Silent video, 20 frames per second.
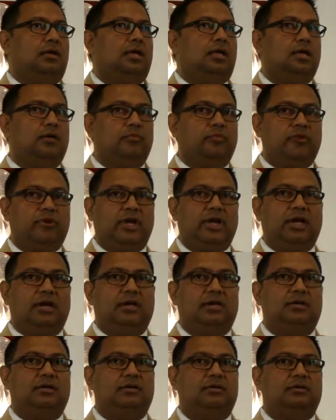in
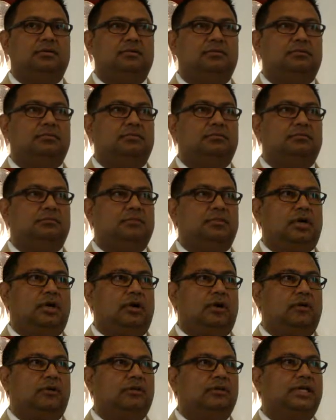prayer,
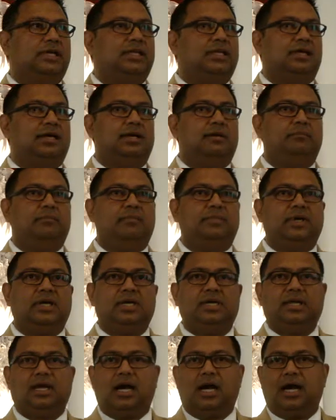holding them
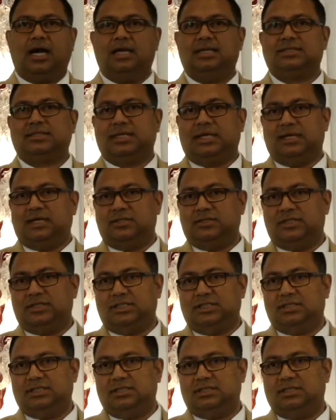in the highest
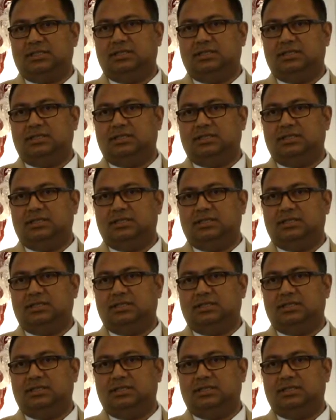energies,